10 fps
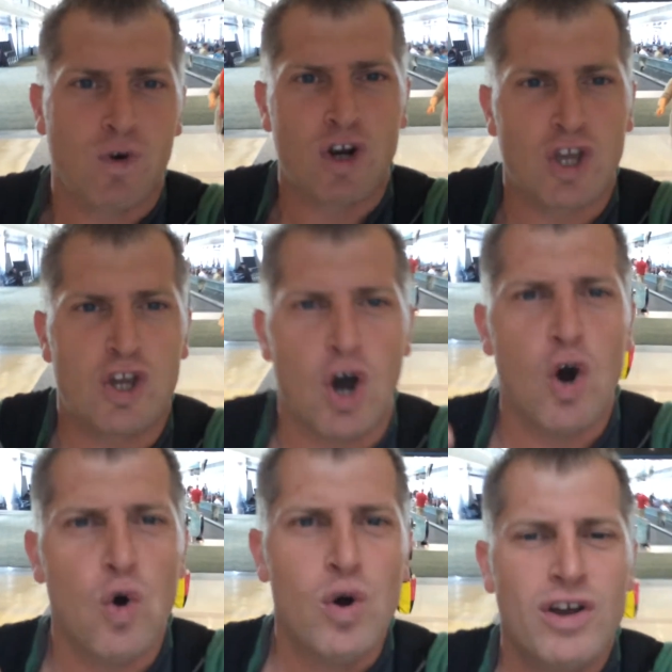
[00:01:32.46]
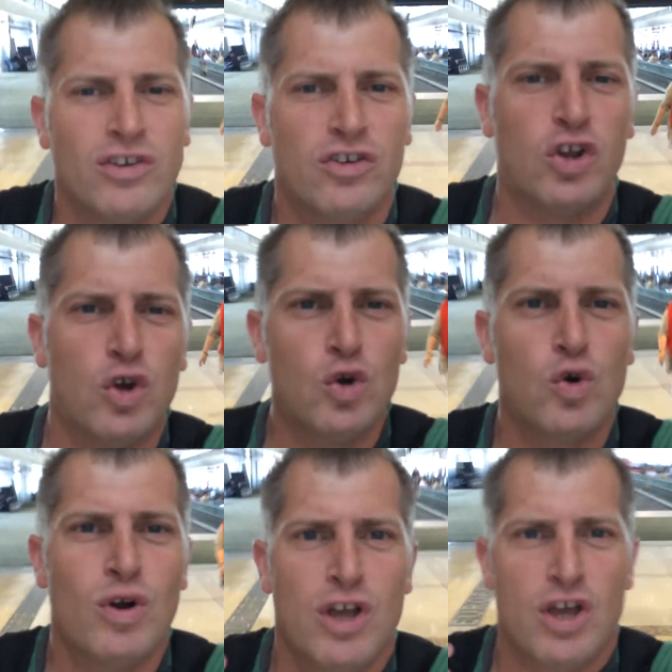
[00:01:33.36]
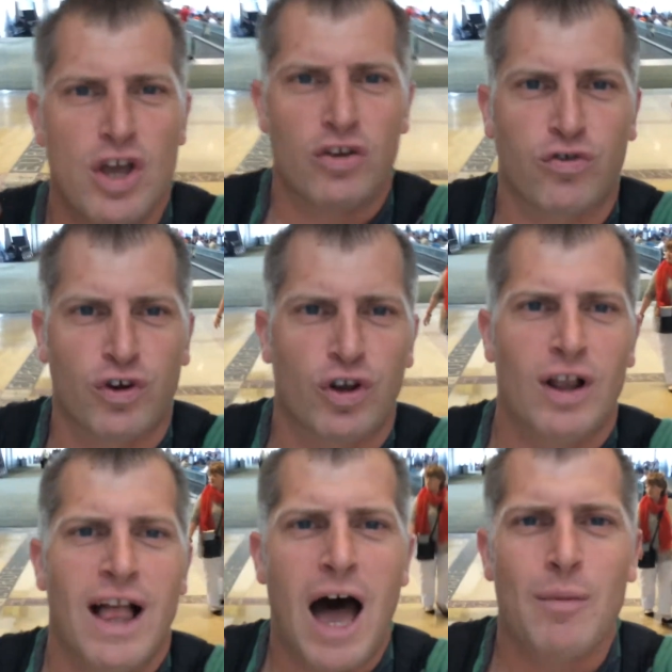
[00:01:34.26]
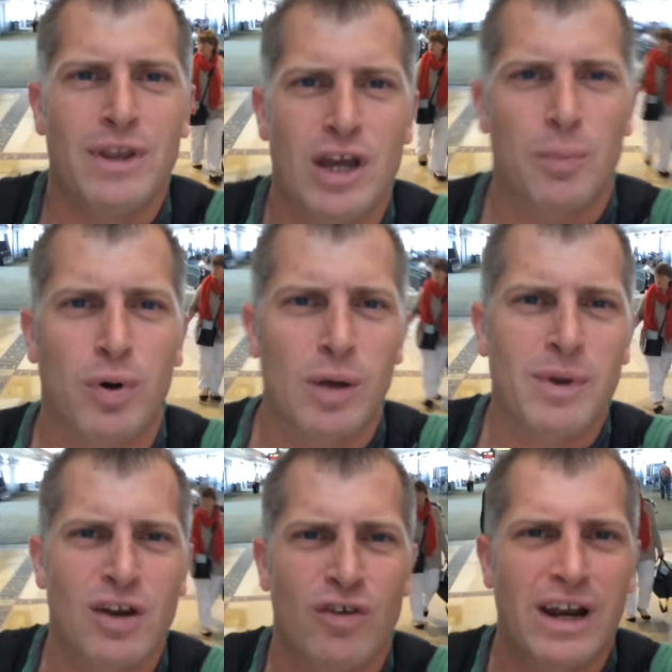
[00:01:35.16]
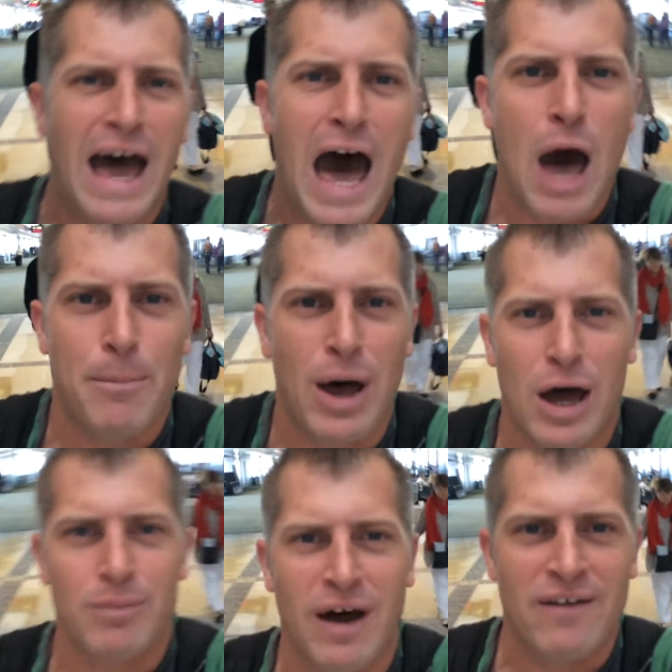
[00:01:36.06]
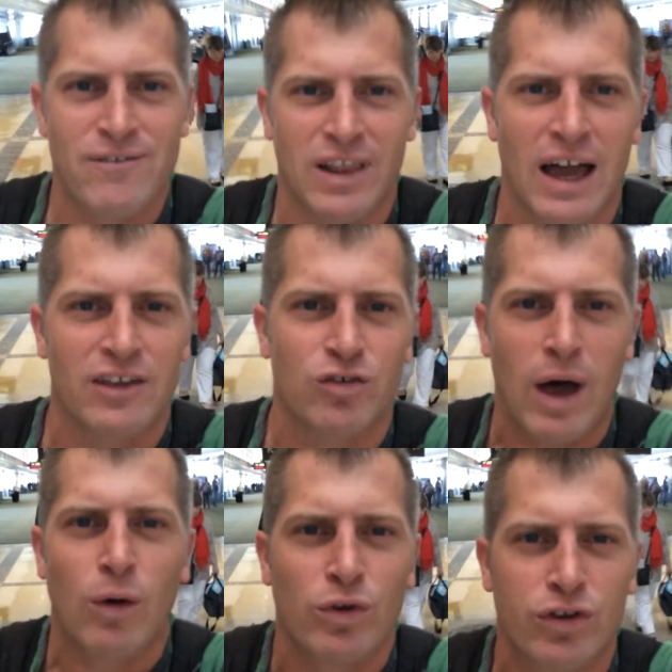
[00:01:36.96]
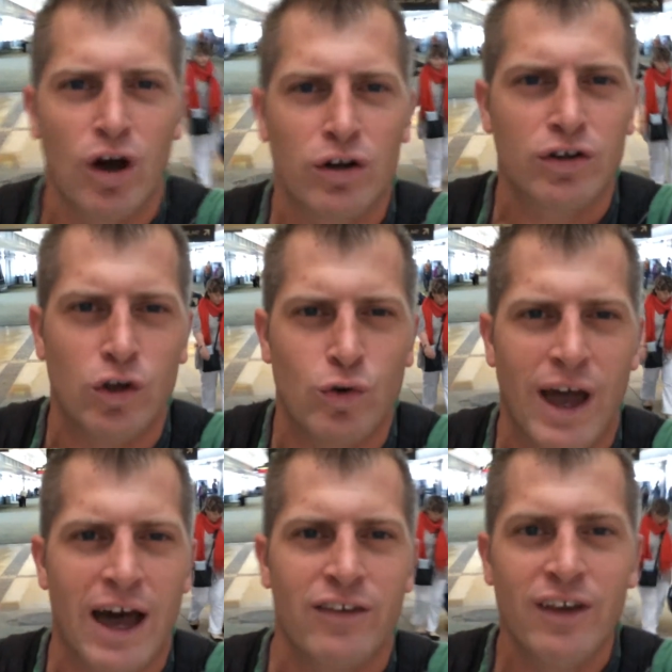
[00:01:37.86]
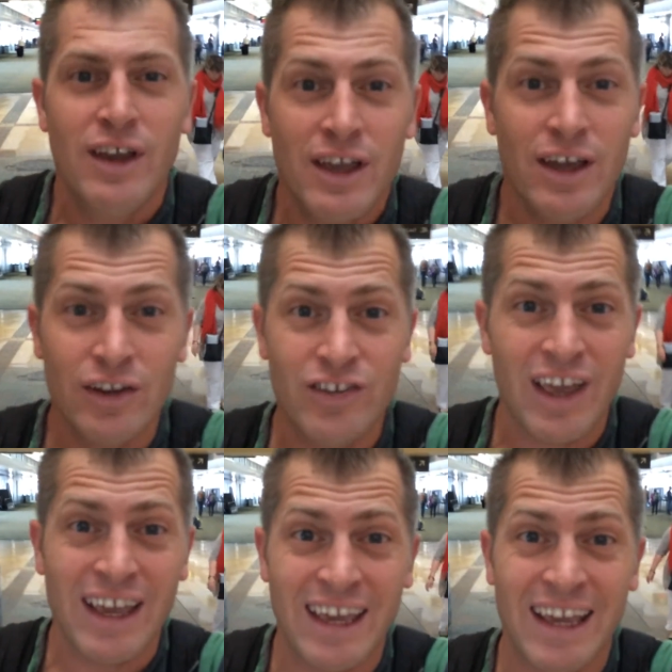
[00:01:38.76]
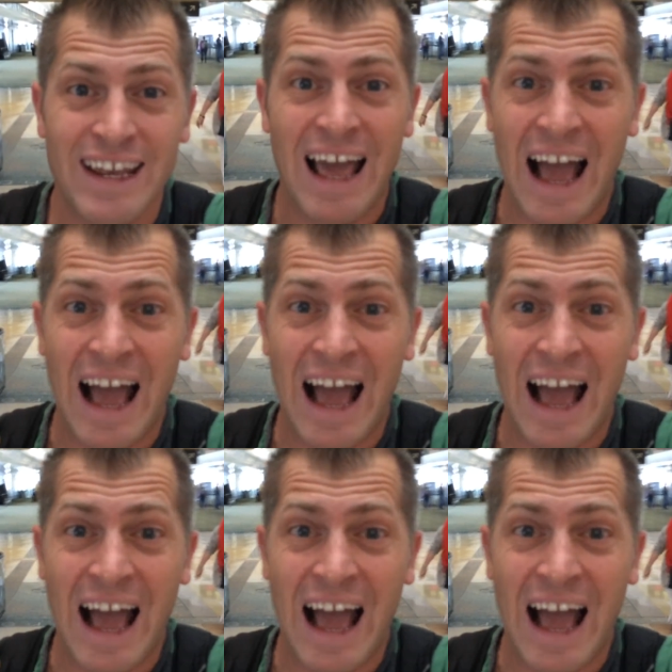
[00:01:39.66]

We're going to go to Israel. I'm in the airport. I'm getting ready to hop on my flight. So I will talk to you guys in a second.